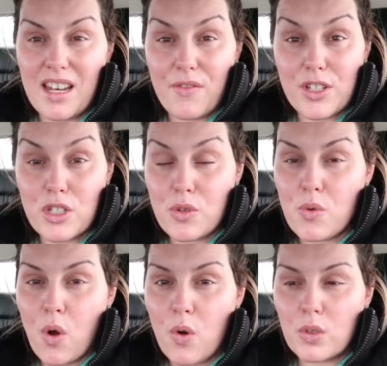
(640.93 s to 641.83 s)
And if it's
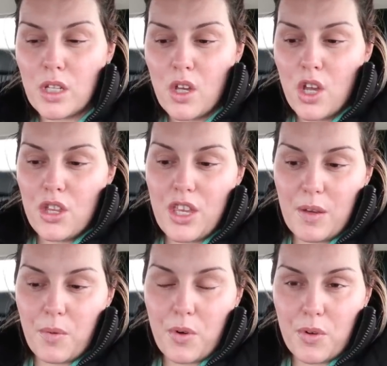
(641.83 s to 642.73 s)
too cold,
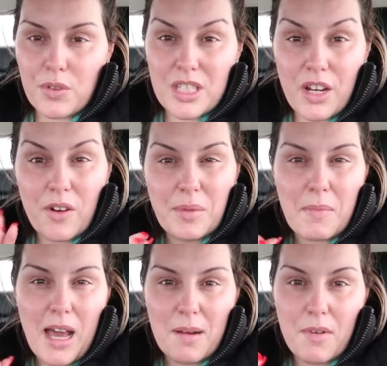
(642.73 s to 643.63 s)
it will tear up
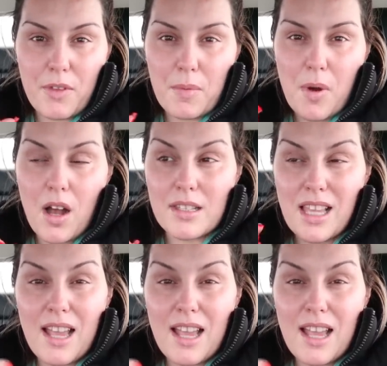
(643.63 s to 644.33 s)
the bottom of their paws.